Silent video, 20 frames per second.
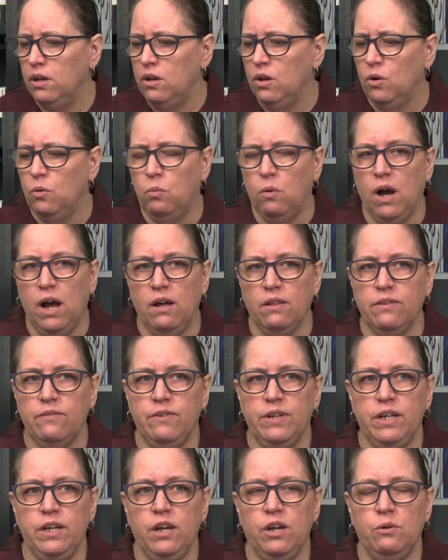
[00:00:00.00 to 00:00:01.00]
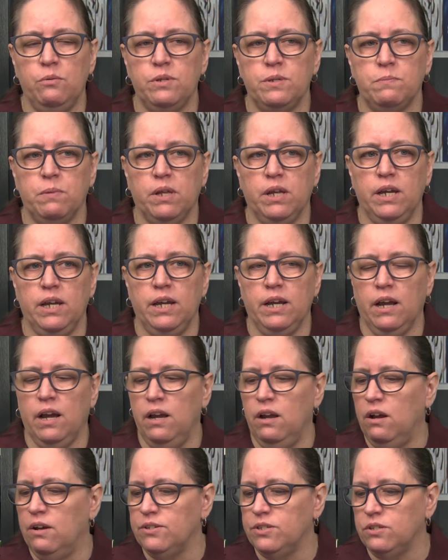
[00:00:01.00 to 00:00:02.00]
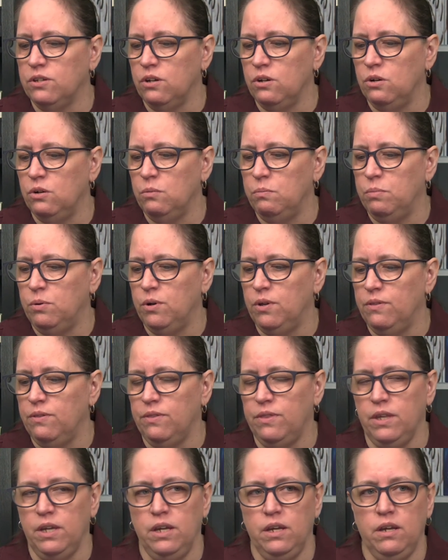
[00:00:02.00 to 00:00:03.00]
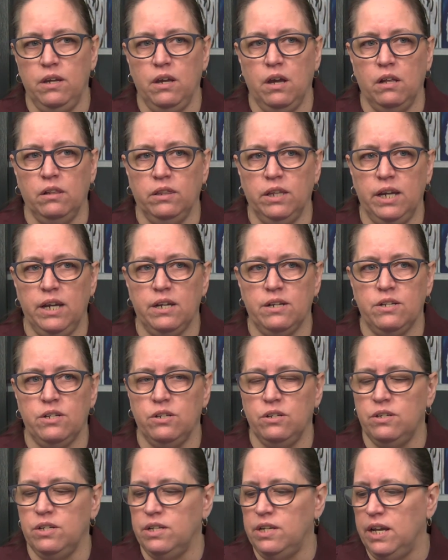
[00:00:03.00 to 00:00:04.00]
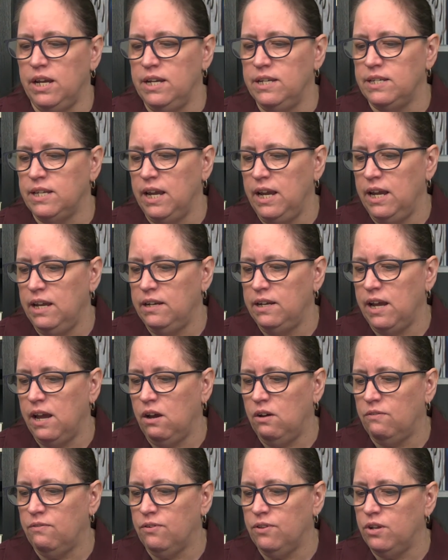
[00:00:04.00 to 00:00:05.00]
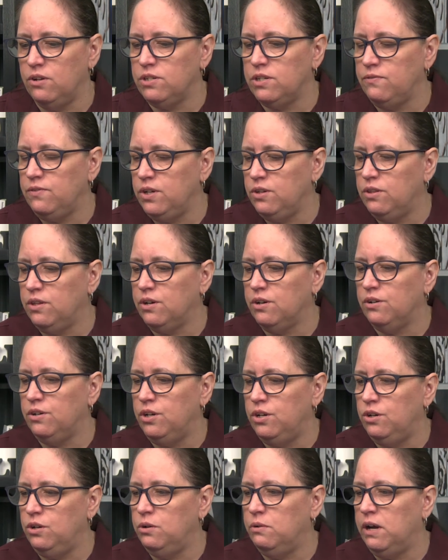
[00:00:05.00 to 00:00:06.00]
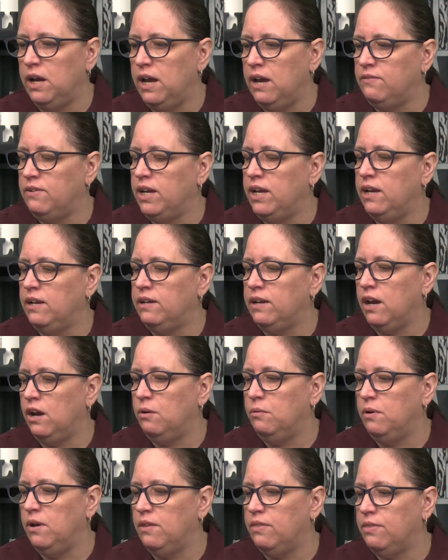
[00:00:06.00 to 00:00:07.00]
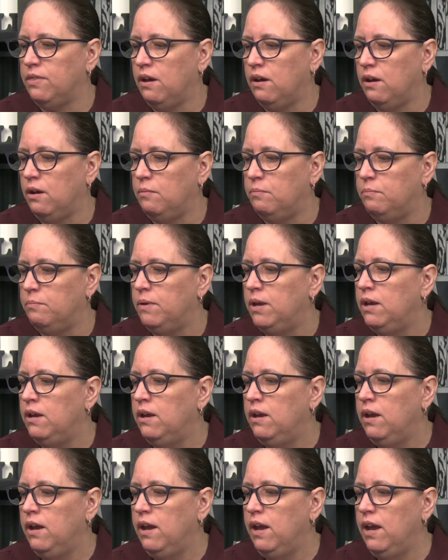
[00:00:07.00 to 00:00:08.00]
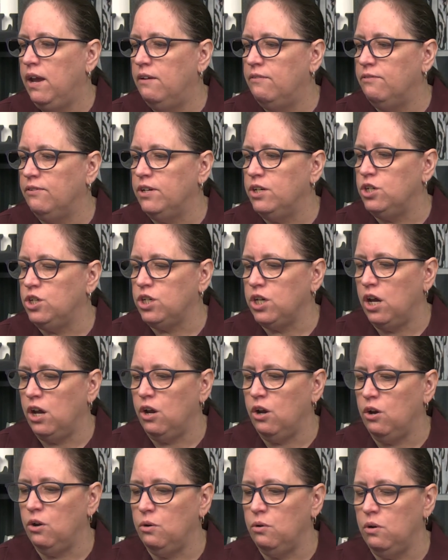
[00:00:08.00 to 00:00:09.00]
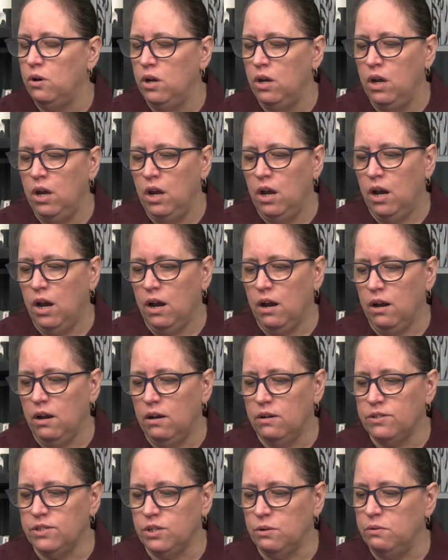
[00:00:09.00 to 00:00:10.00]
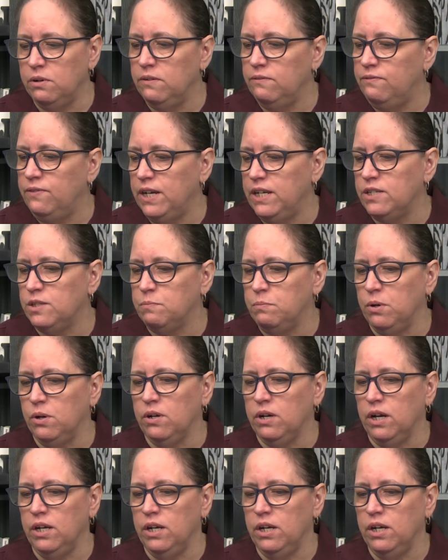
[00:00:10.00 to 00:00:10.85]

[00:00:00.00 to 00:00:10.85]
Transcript: While the video was playing, I also put a link to today's handout. For those of you that are new, I have a handout with every show. So in Facebook, I